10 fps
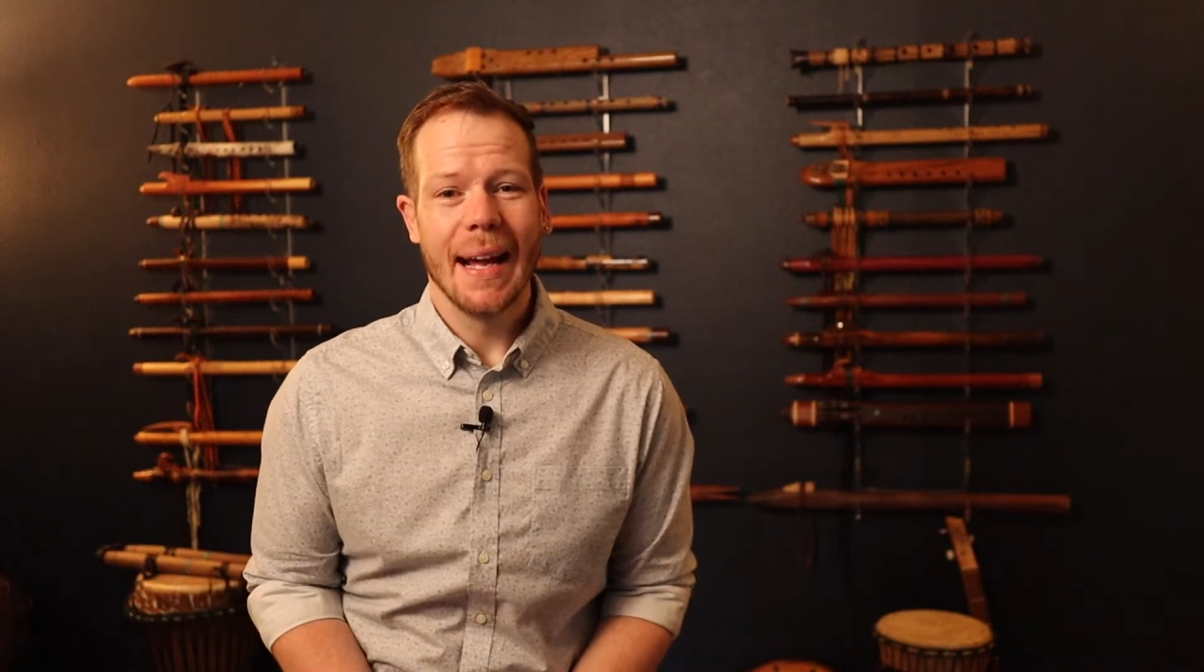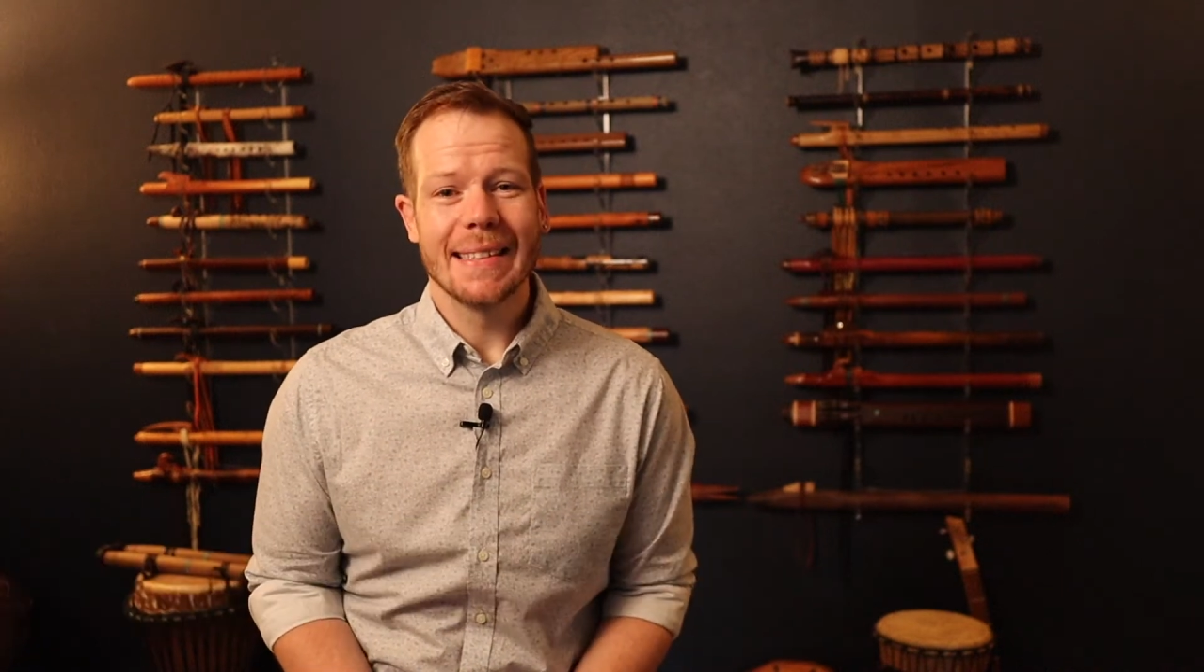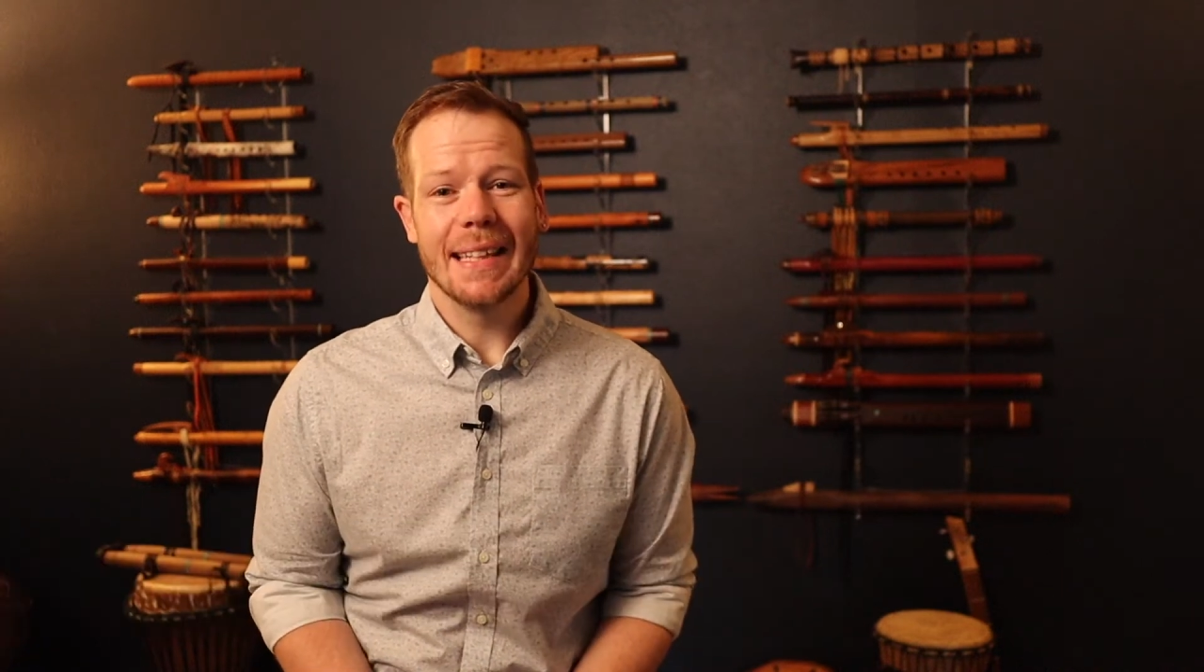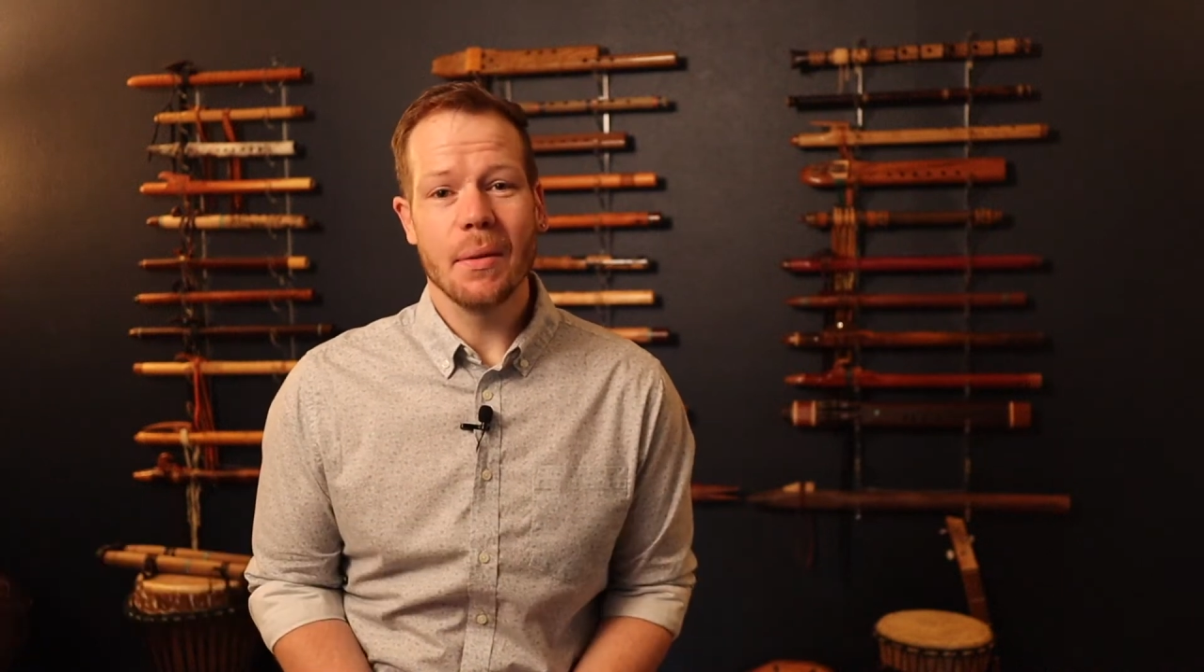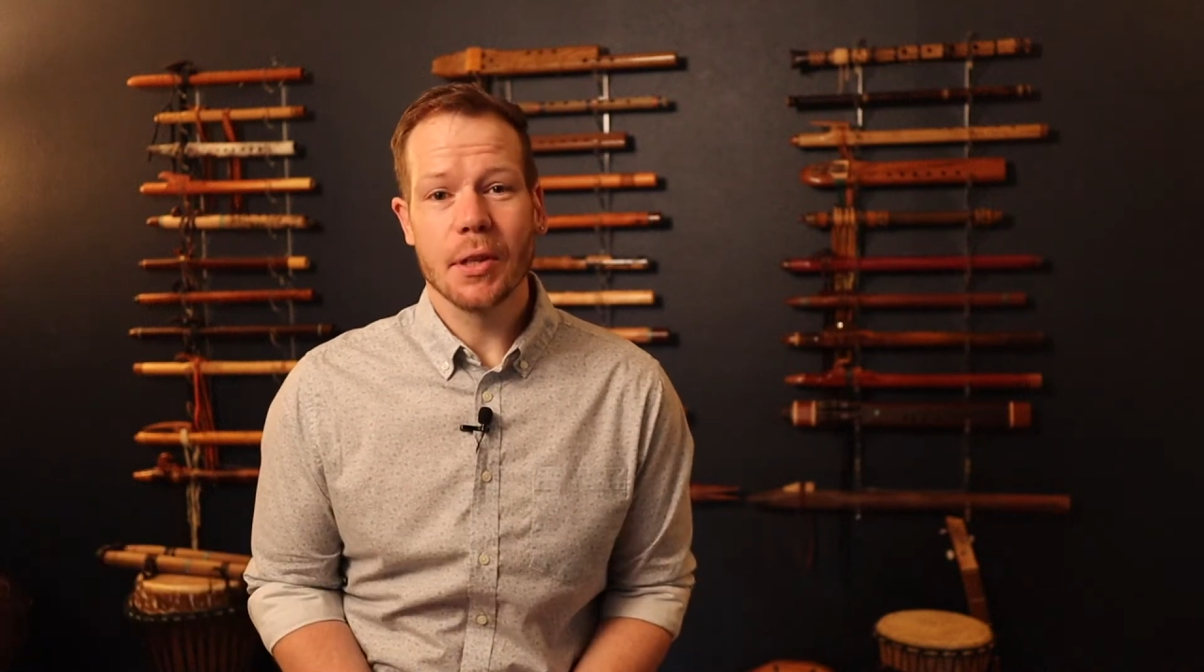
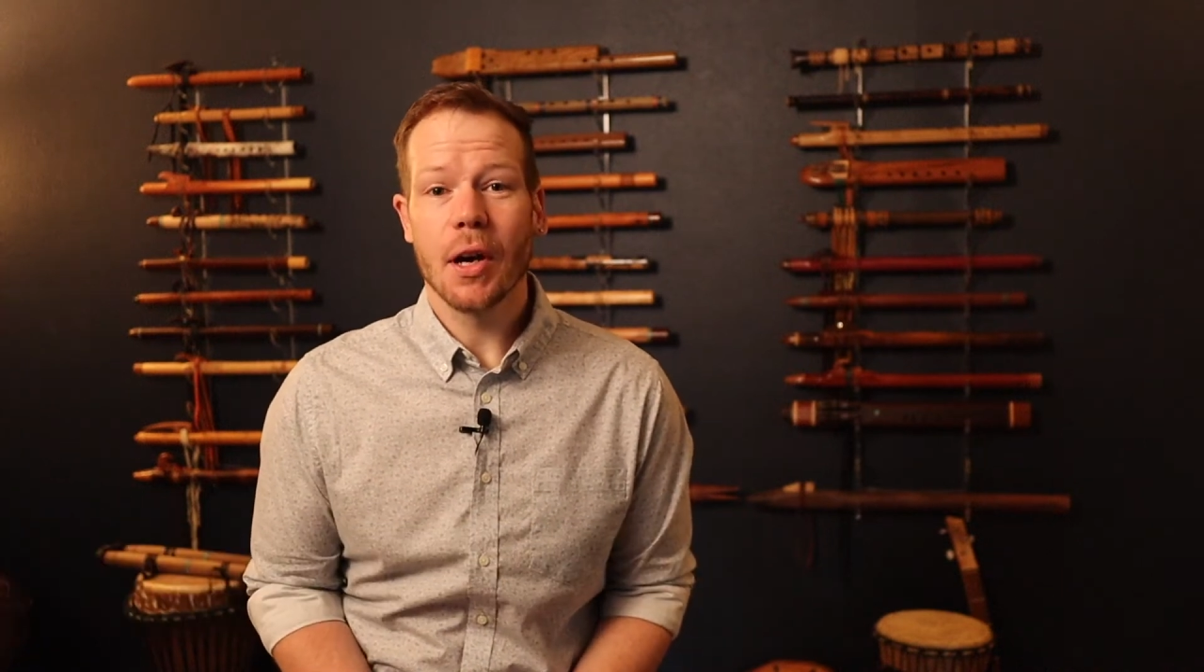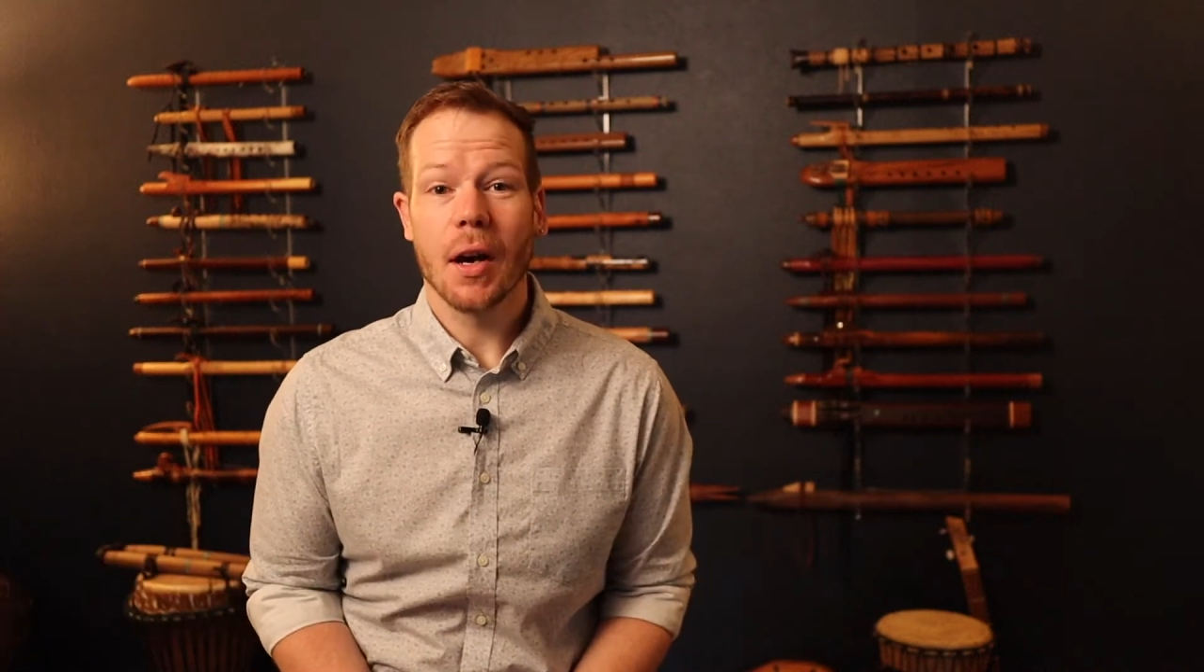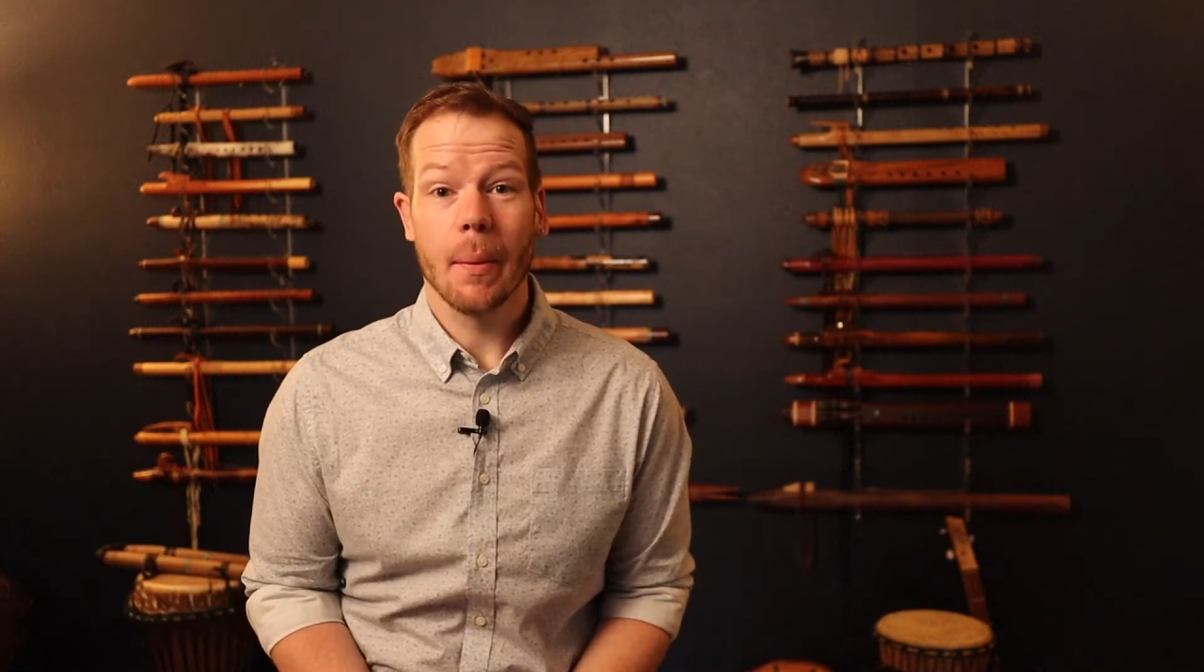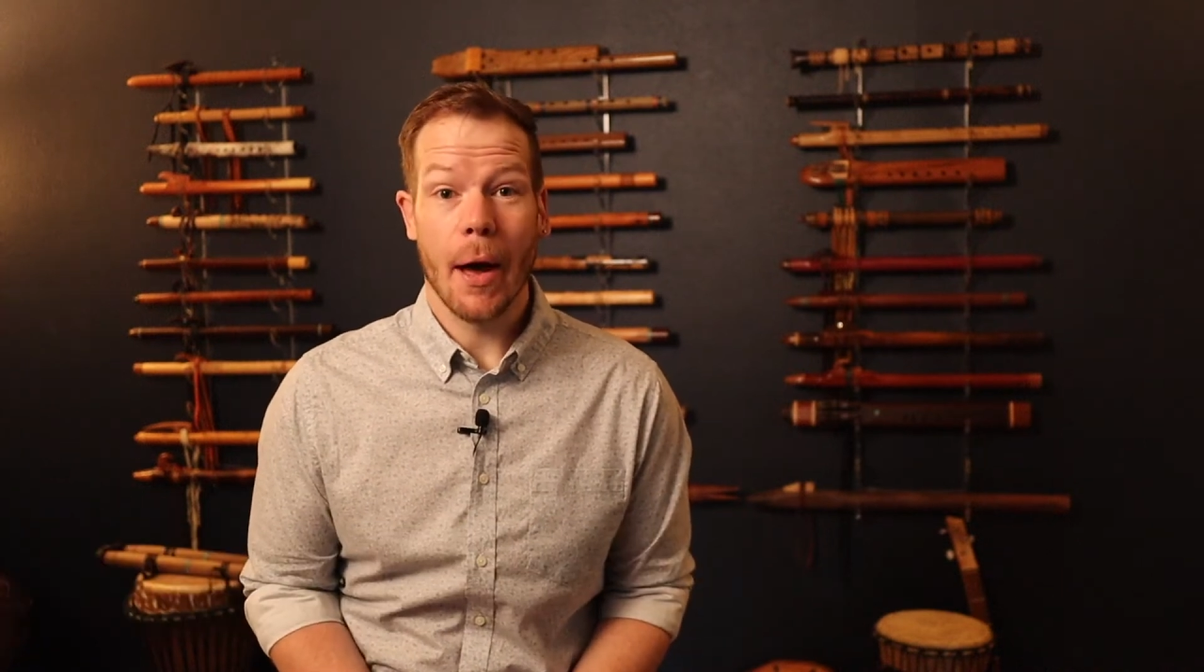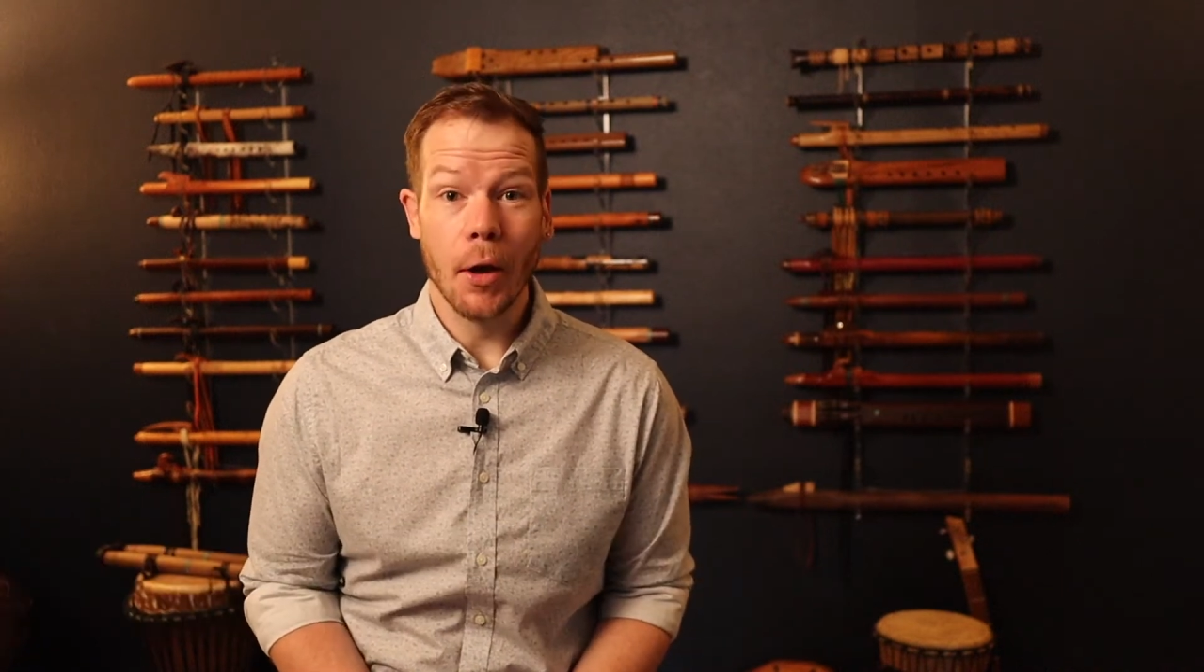Today we're talking
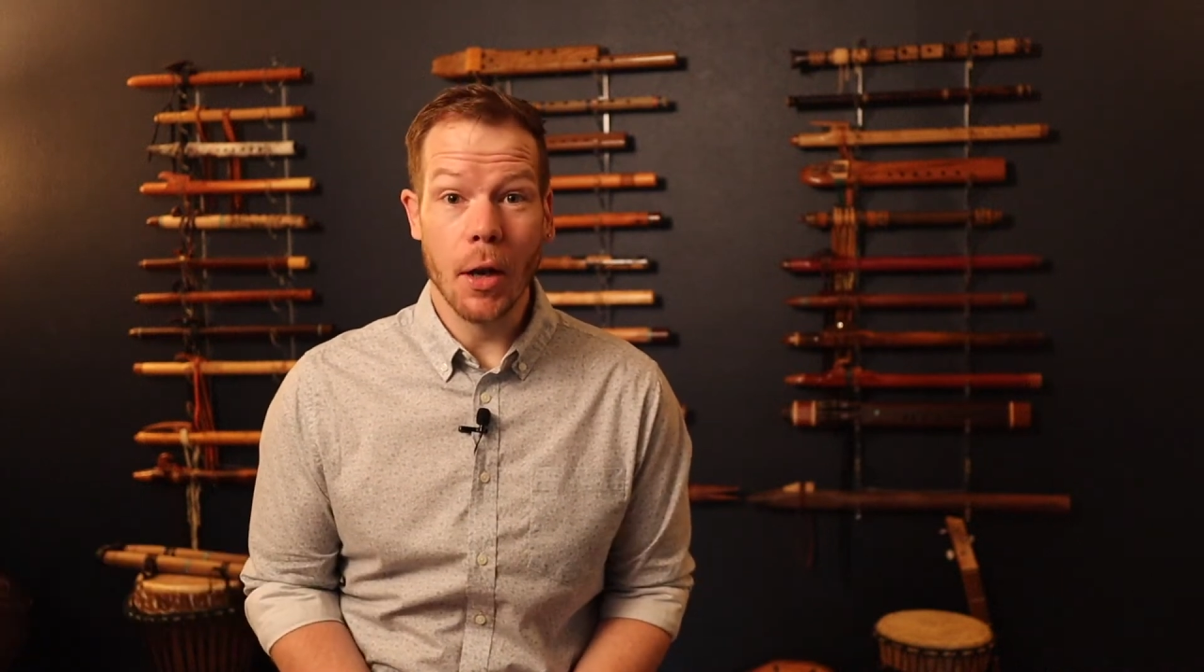about